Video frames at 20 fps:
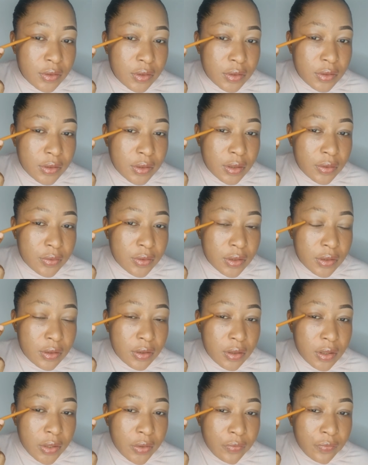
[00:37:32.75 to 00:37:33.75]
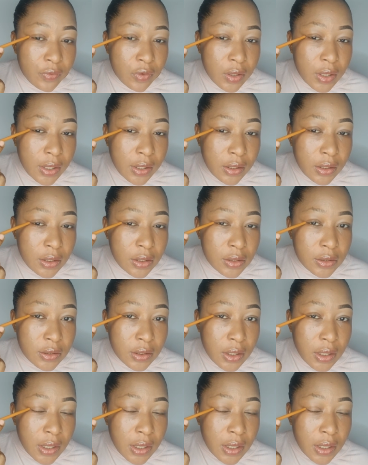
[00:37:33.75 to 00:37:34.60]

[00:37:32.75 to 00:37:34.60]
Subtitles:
this outer corner of your eyelid,